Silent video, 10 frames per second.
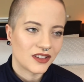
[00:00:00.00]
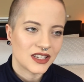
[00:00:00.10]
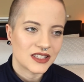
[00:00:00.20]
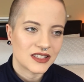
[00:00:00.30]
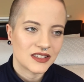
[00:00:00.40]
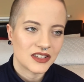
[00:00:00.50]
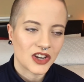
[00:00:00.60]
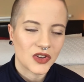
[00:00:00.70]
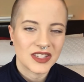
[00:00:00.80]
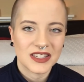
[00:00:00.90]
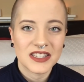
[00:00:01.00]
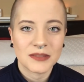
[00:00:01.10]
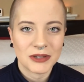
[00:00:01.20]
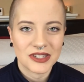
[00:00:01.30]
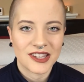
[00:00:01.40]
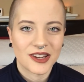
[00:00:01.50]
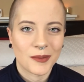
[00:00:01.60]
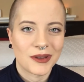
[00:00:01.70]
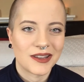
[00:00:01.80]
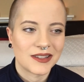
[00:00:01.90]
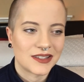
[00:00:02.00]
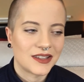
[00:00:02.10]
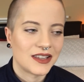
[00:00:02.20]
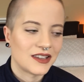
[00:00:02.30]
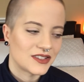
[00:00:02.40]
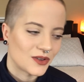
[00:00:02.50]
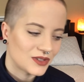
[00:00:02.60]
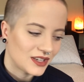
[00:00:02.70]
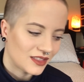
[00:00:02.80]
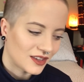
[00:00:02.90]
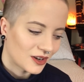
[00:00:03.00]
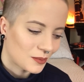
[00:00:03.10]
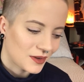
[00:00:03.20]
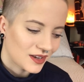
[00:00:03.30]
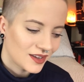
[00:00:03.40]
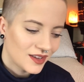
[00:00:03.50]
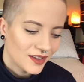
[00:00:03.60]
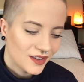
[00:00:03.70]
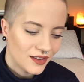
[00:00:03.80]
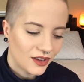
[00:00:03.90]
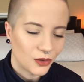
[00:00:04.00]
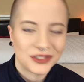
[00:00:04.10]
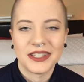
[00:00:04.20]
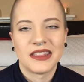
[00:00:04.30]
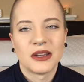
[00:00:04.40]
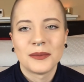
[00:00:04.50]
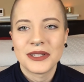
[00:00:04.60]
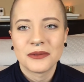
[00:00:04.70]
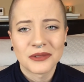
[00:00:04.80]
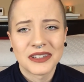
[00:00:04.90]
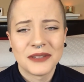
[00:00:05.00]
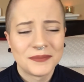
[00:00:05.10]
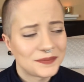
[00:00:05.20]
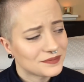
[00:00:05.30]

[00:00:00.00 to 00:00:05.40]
He's in his speech therapy, and he's in his OT therapy, really,